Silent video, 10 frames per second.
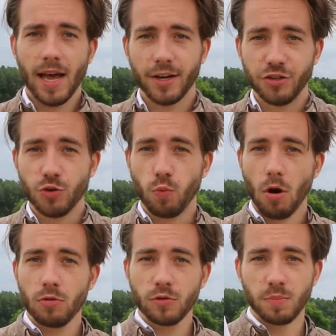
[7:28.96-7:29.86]
and you
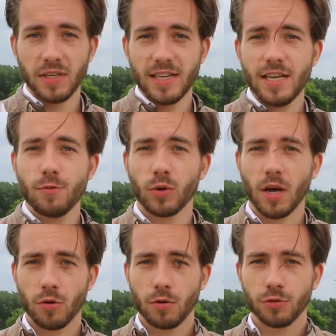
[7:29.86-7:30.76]
won't believe what
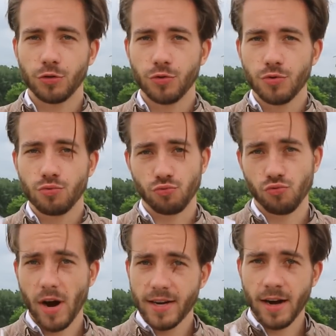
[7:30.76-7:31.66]
I'm going to do
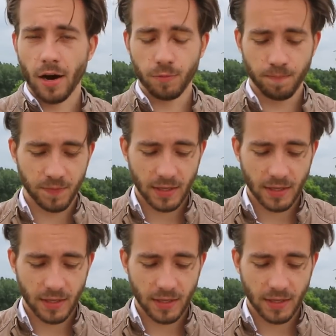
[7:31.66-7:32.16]
right now.